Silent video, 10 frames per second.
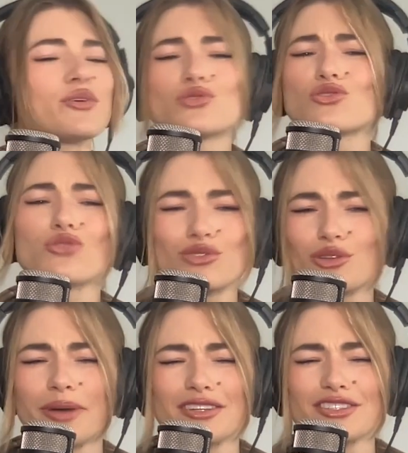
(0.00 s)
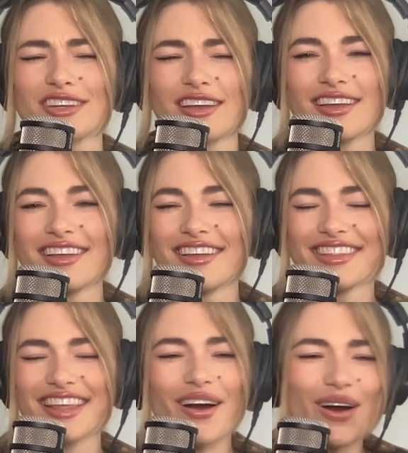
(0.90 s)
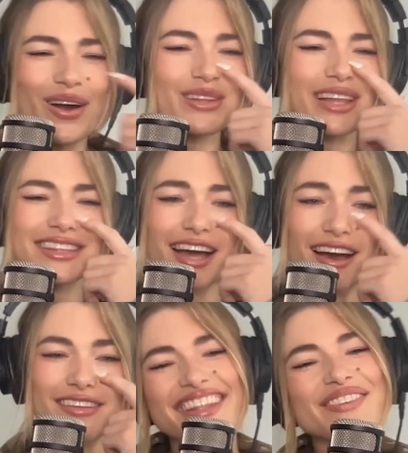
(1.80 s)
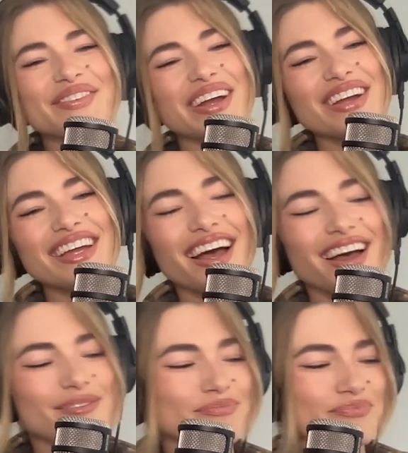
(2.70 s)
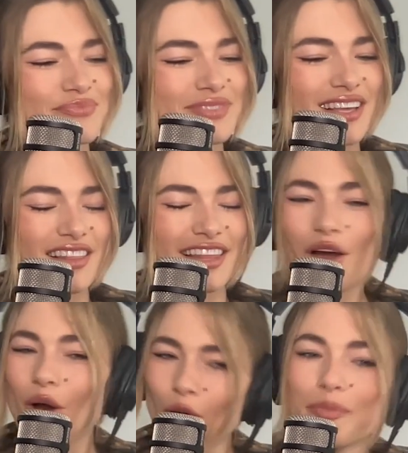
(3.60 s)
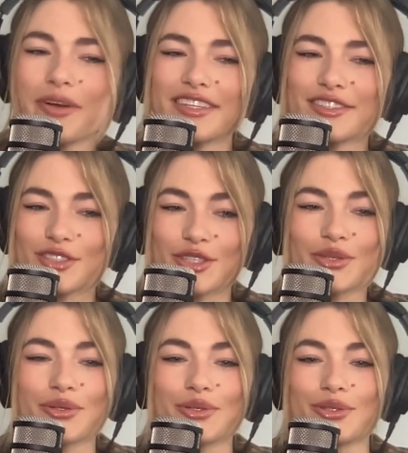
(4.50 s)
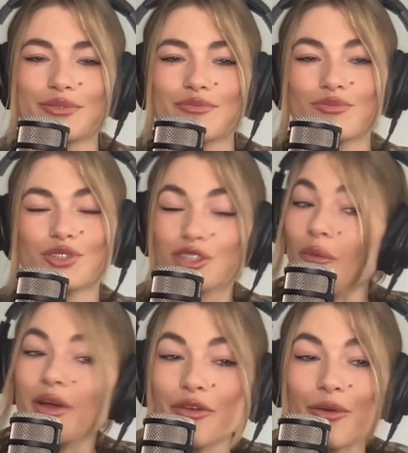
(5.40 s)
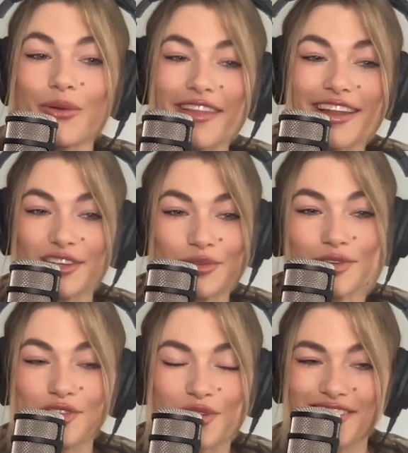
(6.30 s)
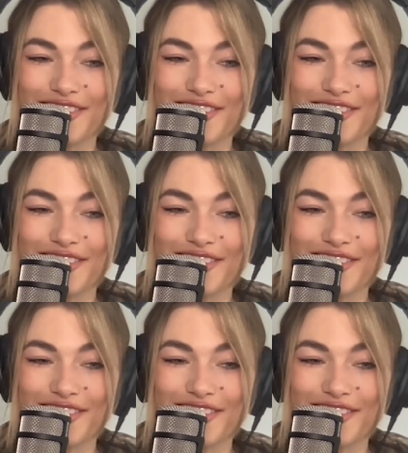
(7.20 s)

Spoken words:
you so much. Mm-hmm. They are like that. They're very like open to showing you and letting you enjoy their